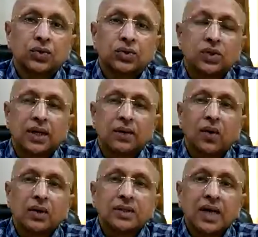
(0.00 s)
So they
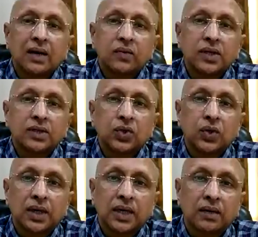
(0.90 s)
want always
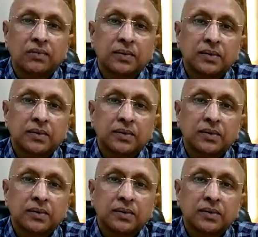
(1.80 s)
your help.